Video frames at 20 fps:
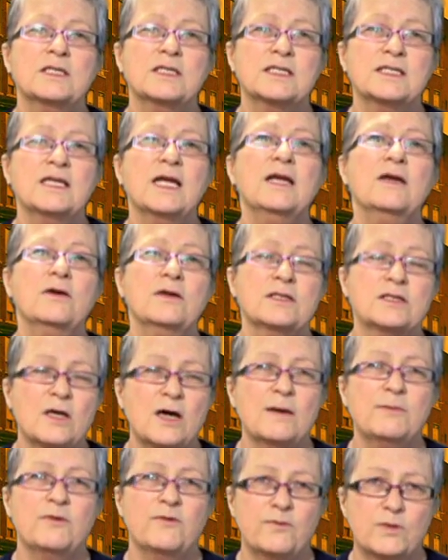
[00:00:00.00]
to stay on
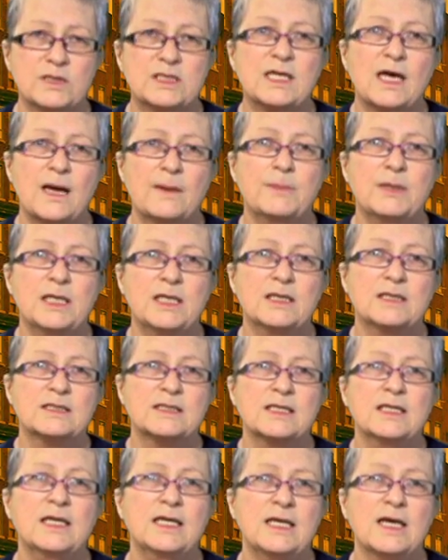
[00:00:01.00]
top of what's happening at
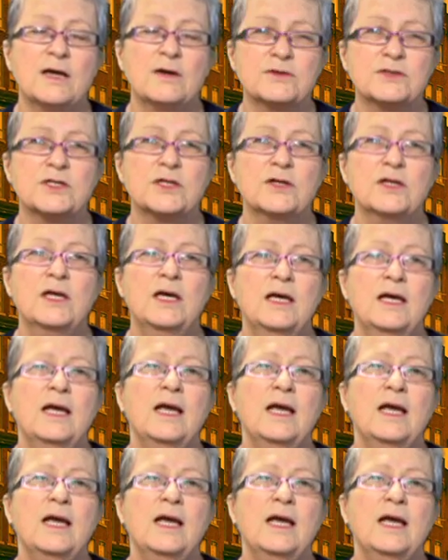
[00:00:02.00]
City Council